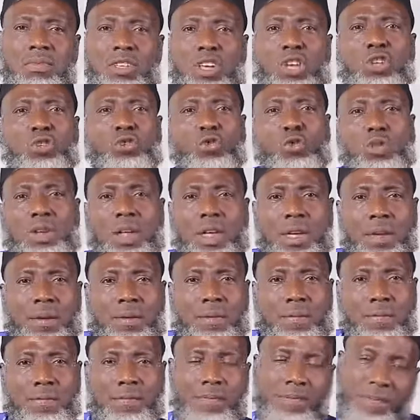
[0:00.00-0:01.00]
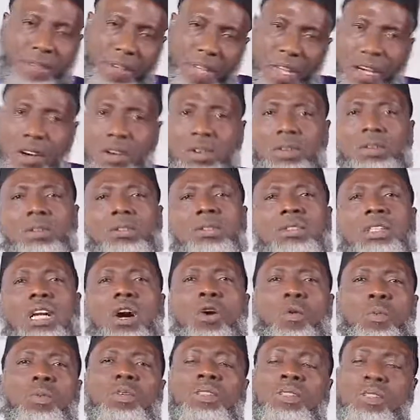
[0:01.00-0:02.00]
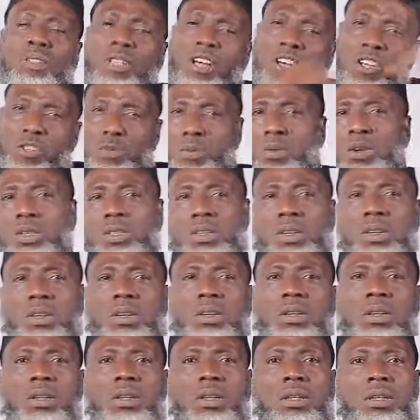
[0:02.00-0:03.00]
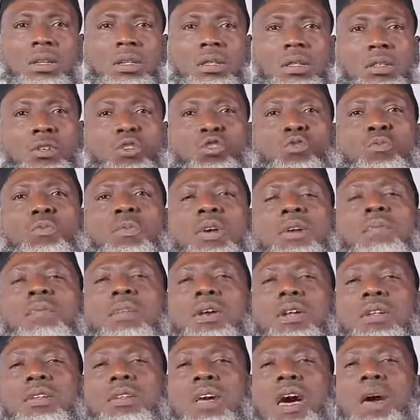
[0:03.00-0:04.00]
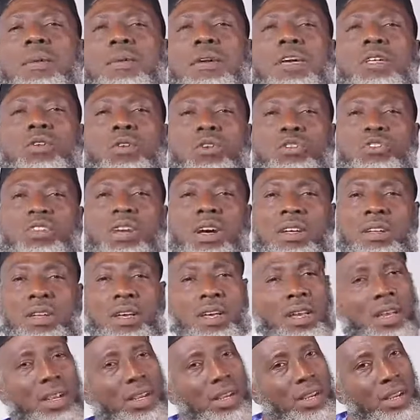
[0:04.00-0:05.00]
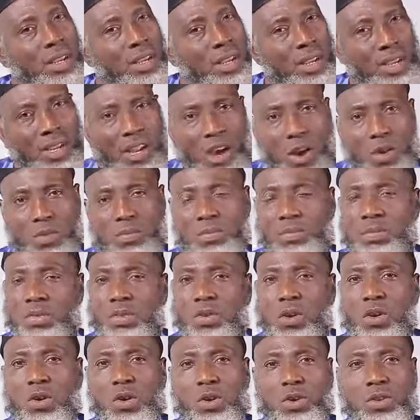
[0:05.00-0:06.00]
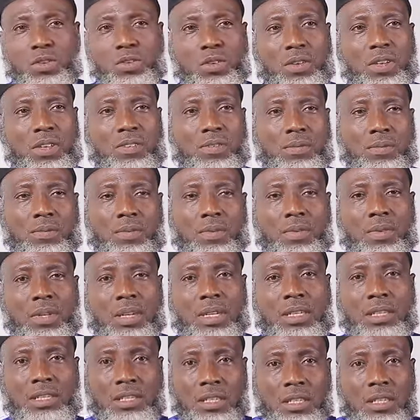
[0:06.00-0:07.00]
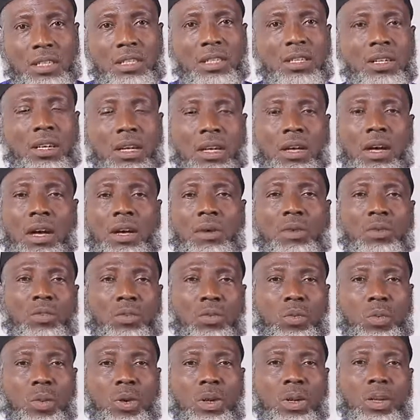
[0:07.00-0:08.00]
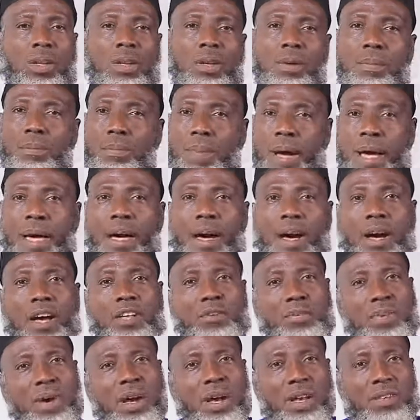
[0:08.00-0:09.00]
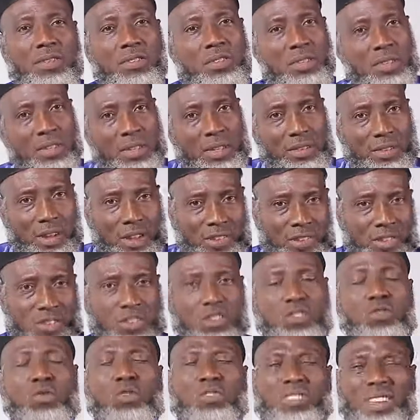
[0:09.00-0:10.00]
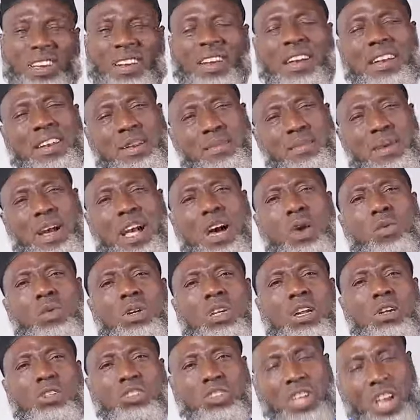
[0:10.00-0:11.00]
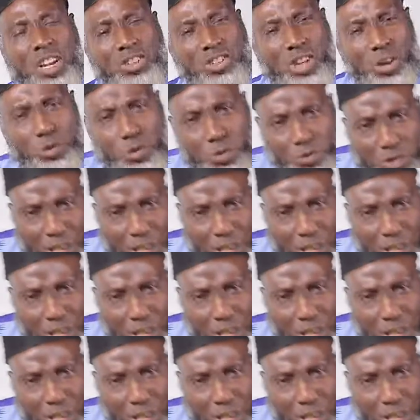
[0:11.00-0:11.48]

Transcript: into the vehicle that will transport the goods. By the time he does that, he now concludes his deal with the buyer as far as the transaction is concerned, and the buyer will now take charge of